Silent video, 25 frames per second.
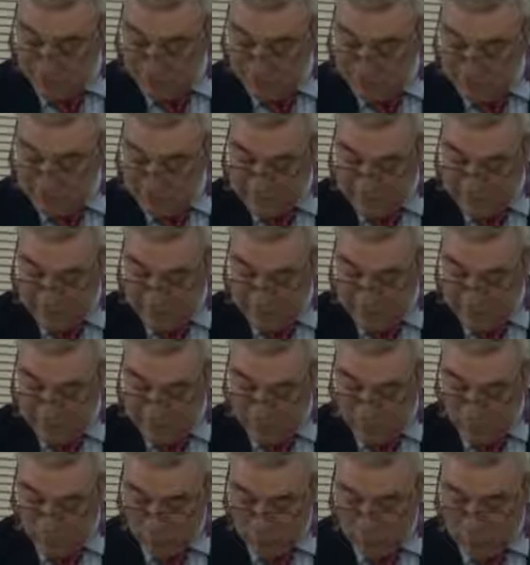Market at the
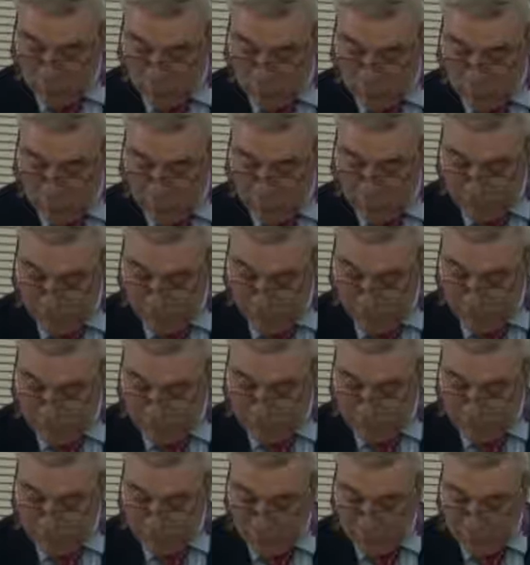Lyne
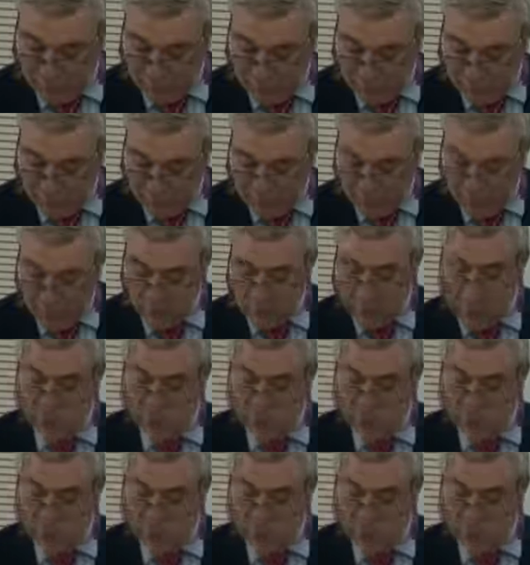Road Boulevard